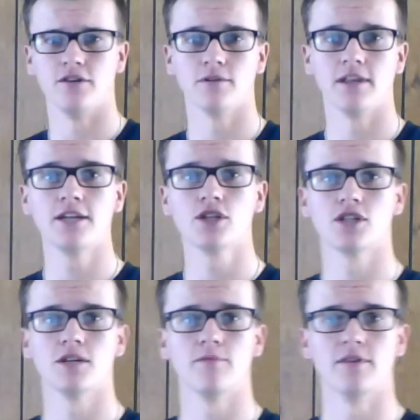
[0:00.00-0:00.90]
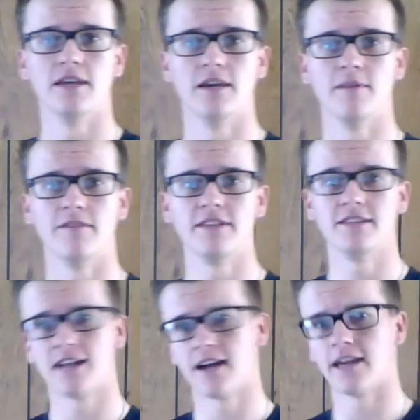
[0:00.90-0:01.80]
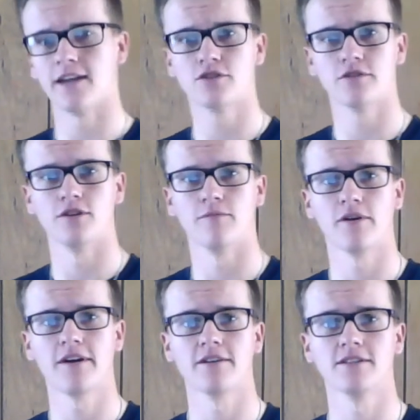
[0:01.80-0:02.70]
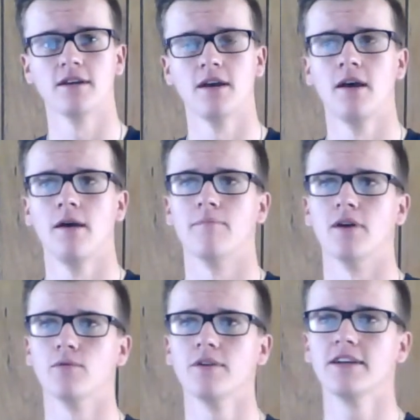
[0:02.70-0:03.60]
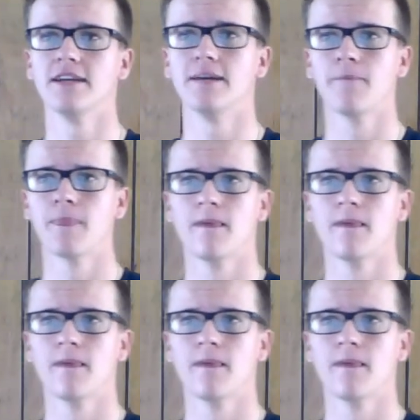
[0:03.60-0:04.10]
your relationship with Him if He's not answering your prayers. But really,